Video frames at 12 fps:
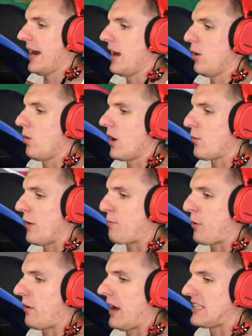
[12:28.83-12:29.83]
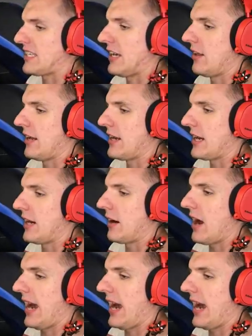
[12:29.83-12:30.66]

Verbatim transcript: I got to work with Perez Hilton here.